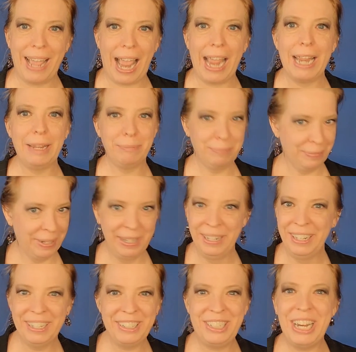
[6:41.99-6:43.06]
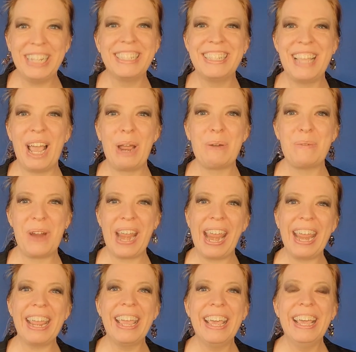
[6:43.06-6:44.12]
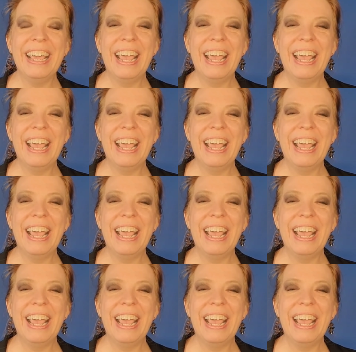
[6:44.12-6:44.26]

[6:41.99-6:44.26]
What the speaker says: I'm just that way.